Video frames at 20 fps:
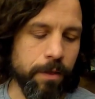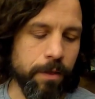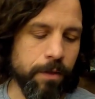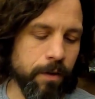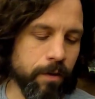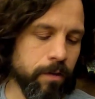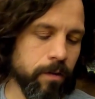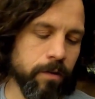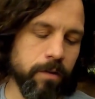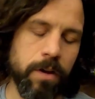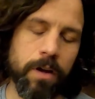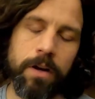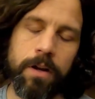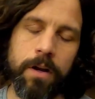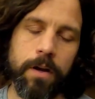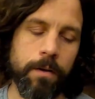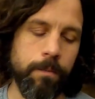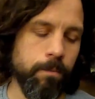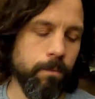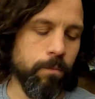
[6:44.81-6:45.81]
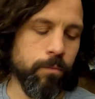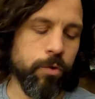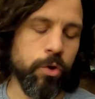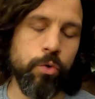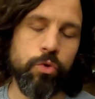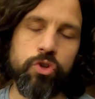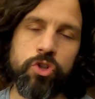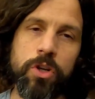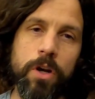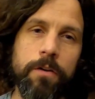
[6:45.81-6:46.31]
this is gonna
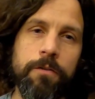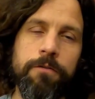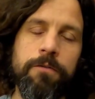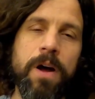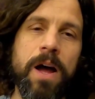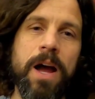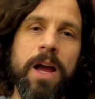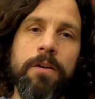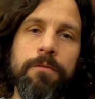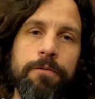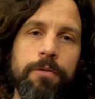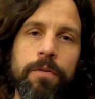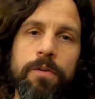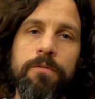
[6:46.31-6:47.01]
do just fine for